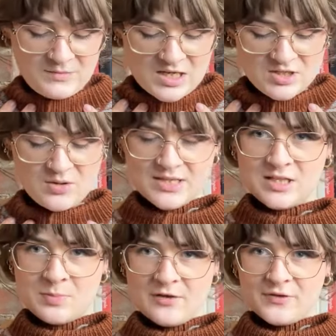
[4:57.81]
So I did
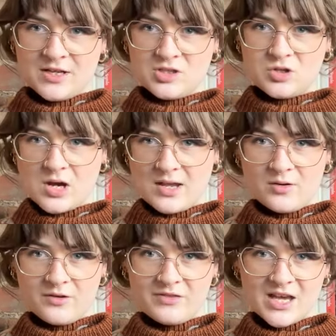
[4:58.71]
my first try on
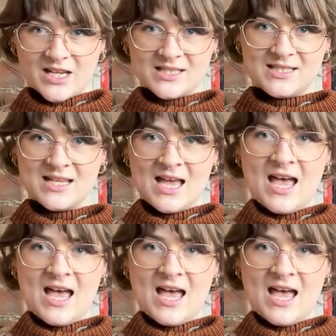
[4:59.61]
of this